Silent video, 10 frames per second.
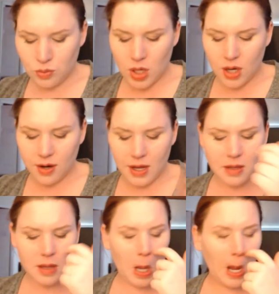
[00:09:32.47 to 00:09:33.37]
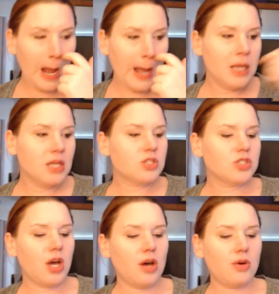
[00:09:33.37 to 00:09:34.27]
All right.
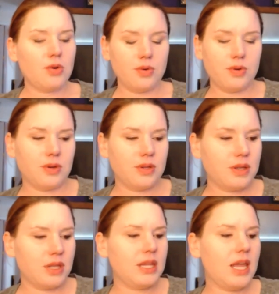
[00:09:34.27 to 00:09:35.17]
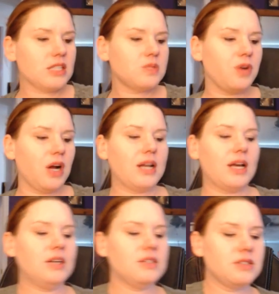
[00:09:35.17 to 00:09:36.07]
So the next
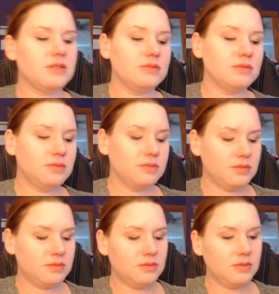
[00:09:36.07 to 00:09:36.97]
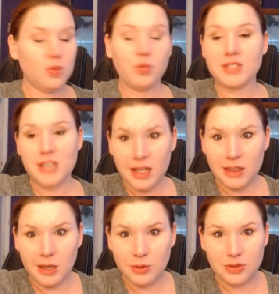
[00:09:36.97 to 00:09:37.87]
product, which I
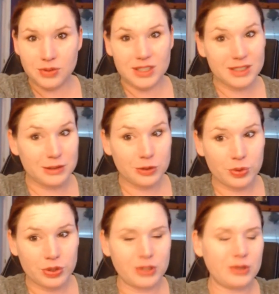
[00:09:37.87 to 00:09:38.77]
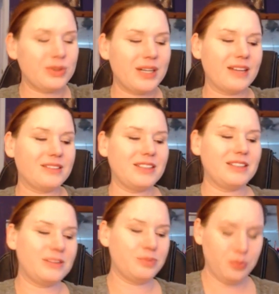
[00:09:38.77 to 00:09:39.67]
thought was really super cute when I seen
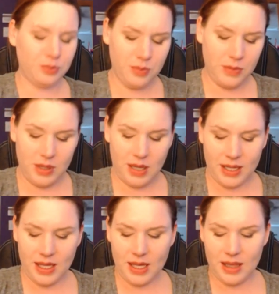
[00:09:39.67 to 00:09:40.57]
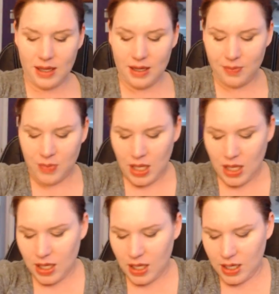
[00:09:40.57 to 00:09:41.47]
it, I can't lie,
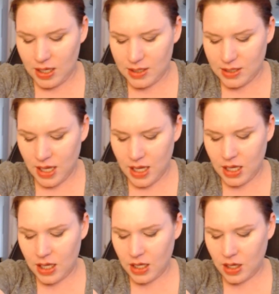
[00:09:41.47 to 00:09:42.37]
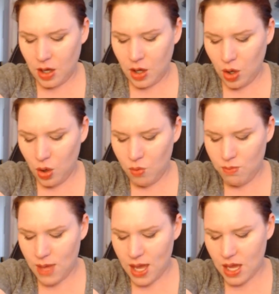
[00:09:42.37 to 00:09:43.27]
is a
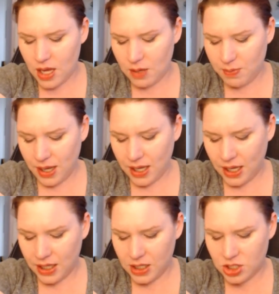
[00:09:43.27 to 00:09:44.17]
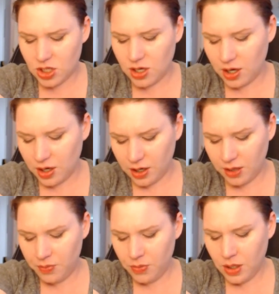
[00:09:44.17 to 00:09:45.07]
homemade by Ayesha Curry.
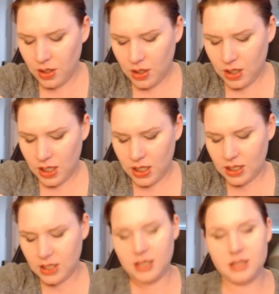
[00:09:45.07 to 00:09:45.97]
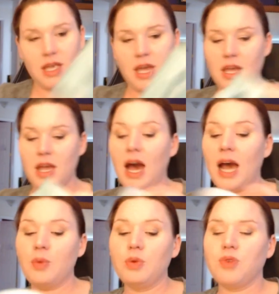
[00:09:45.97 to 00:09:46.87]
It is a I Would